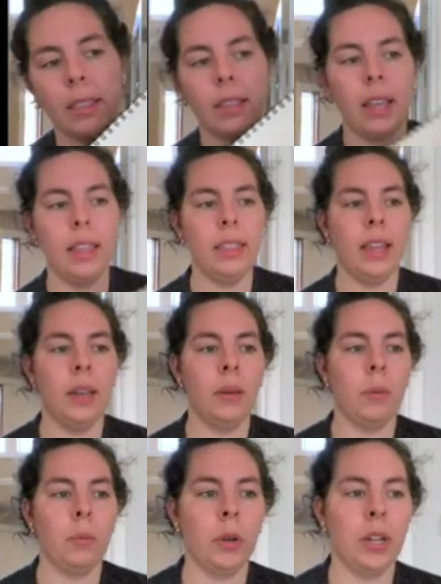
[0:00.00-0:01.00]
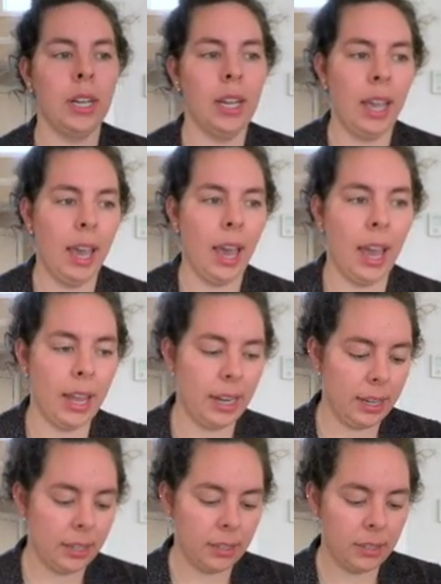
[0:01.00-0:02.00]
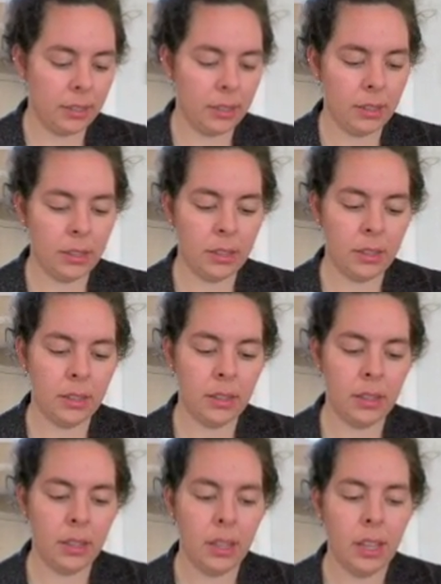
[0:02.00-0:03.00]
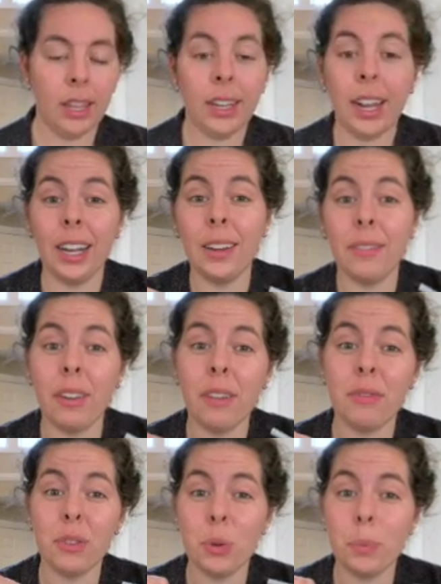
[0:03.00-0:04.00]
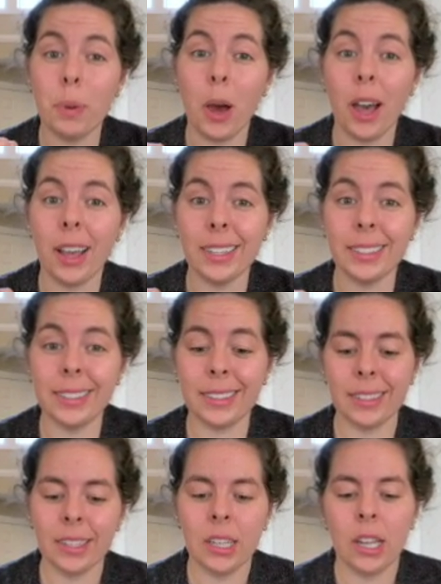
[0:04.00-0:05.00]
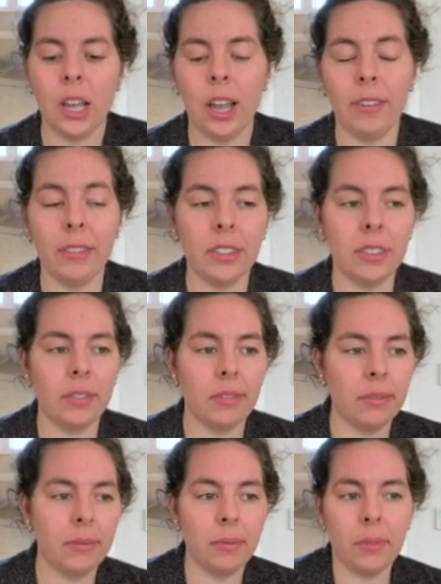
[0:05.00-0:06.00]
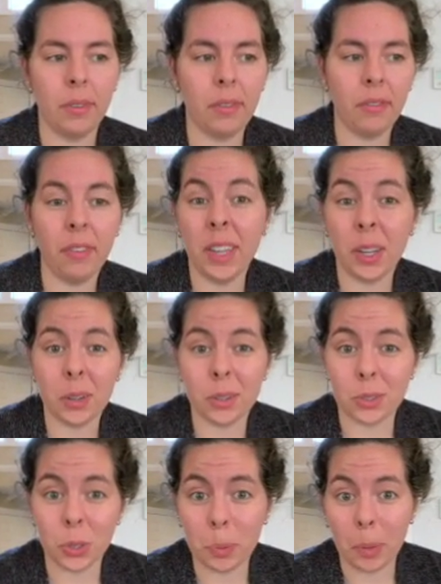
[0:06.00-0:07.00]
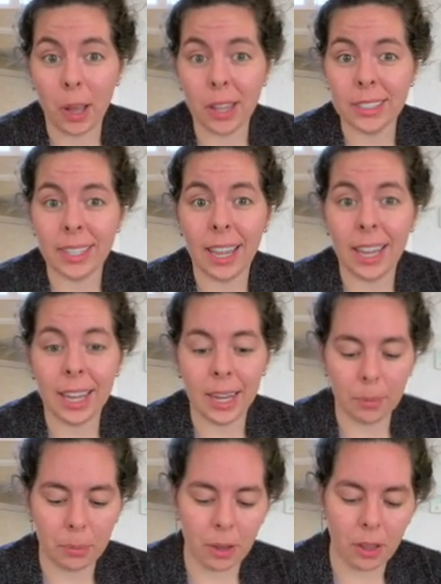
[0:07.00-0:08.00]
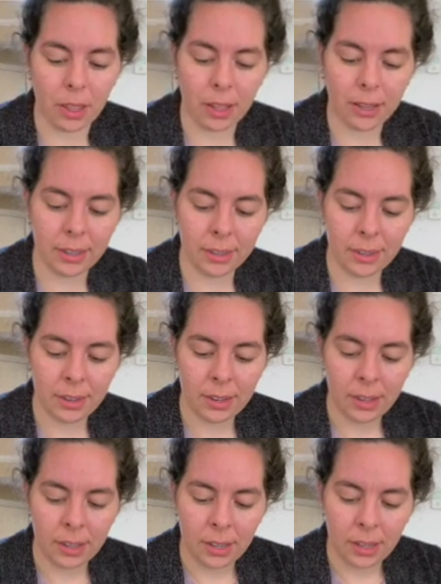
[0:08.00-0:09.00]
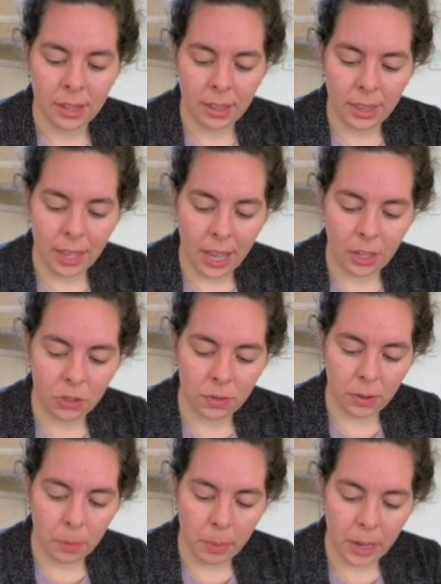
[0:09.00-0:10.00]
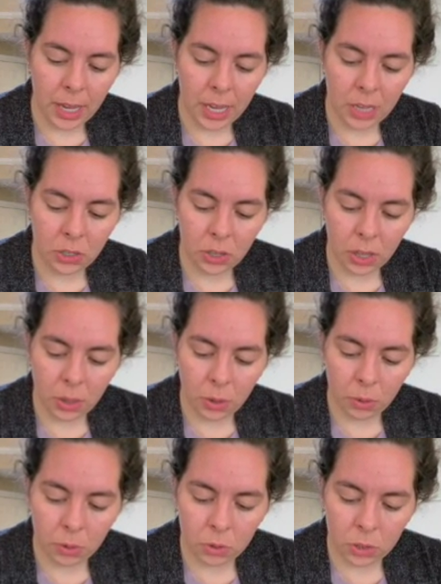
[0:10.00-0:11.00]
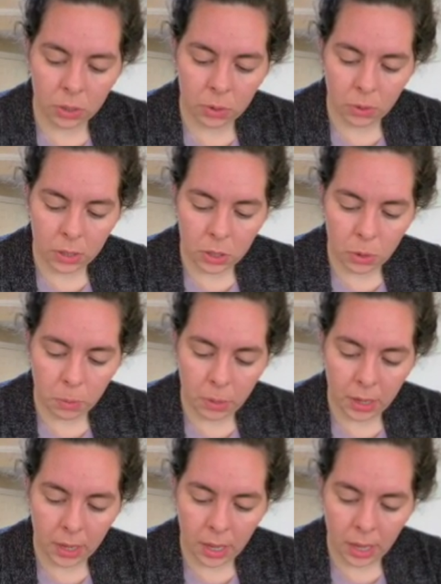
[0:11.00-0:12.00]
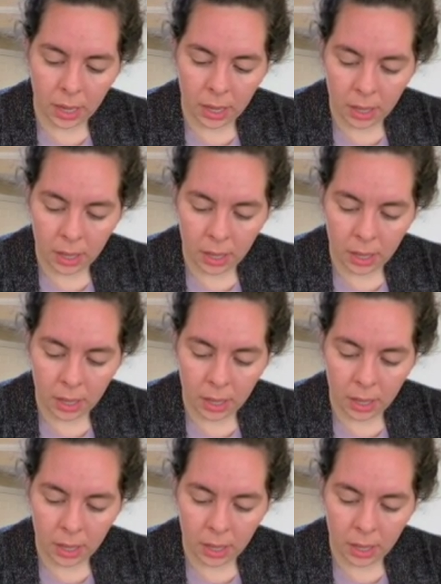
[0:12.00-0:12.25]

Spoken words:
And then we're gonna add kind of a few paws of his fingers or paws hanging up on the edge of our page, and those are just going to be,